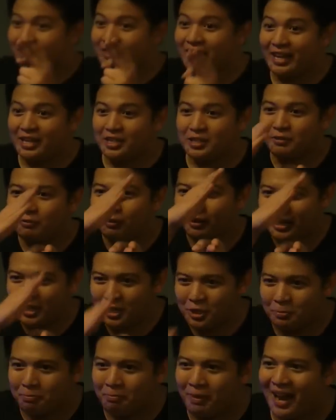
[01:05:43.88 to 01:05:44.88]
lights for
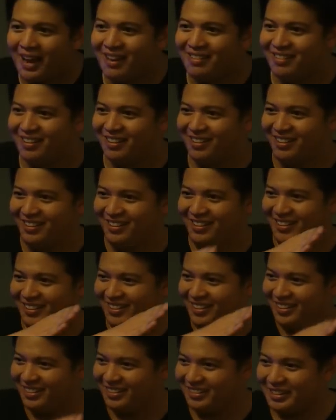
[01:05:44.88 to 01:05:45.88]
each band
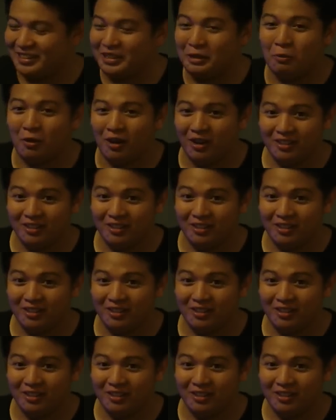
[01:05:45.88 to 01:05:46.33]
that they want.